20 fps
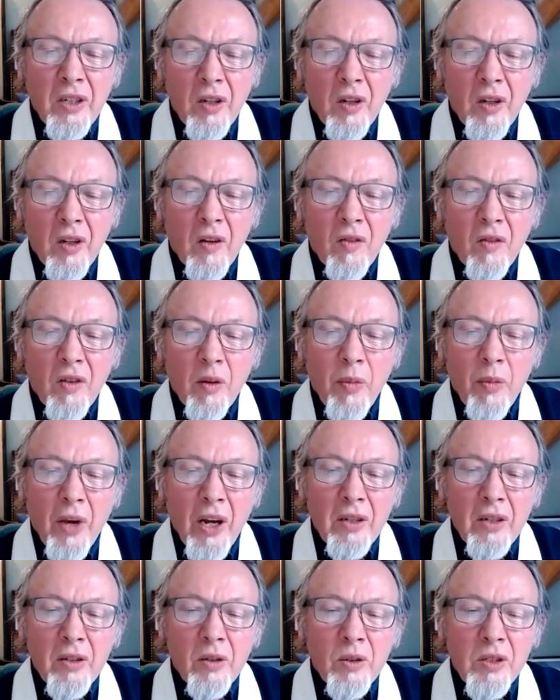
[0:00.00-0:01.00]
of the
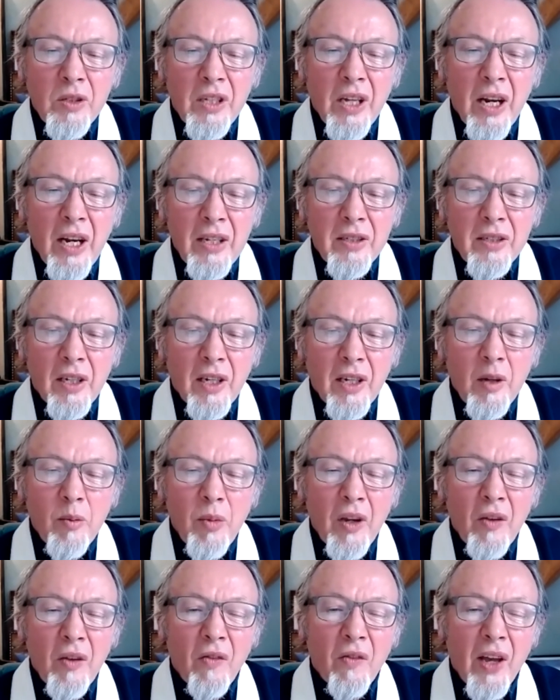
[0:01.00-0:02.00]
mental states that can be
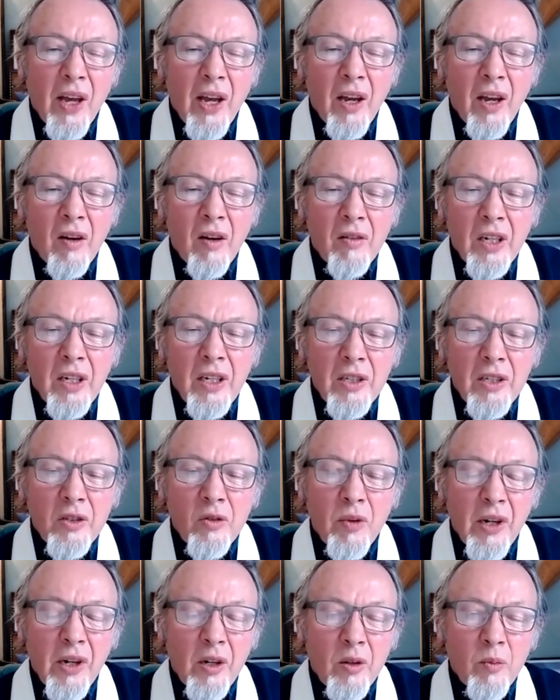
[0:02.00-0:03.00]
found in his
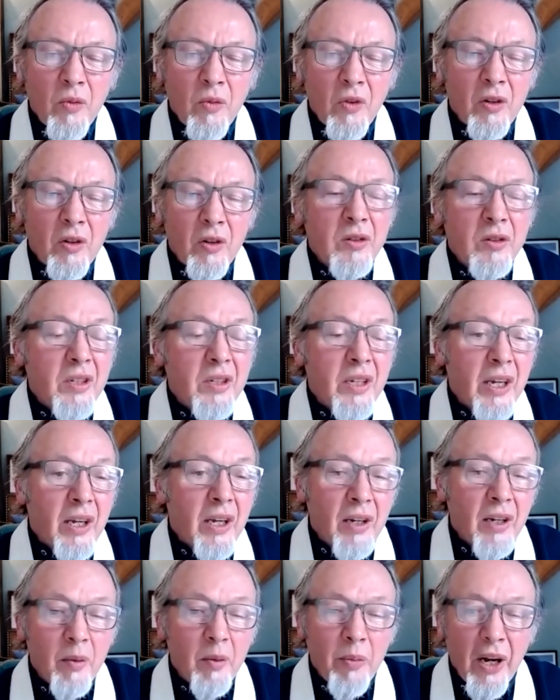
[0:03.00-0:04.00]
realm through skill
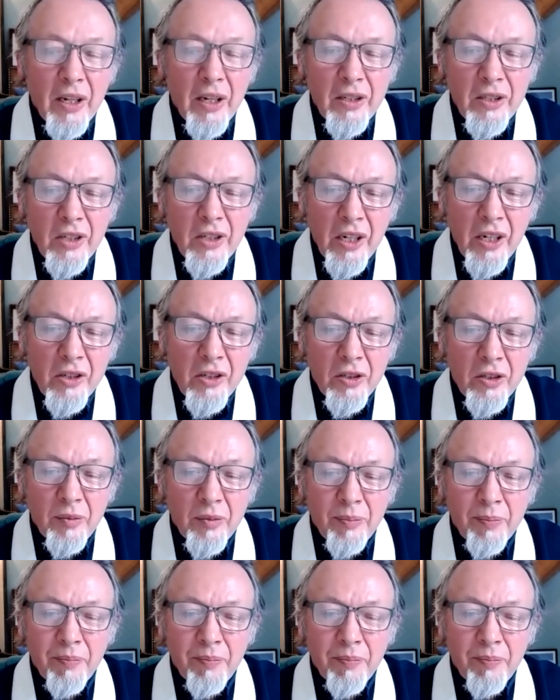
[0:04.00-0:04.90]
in meditation,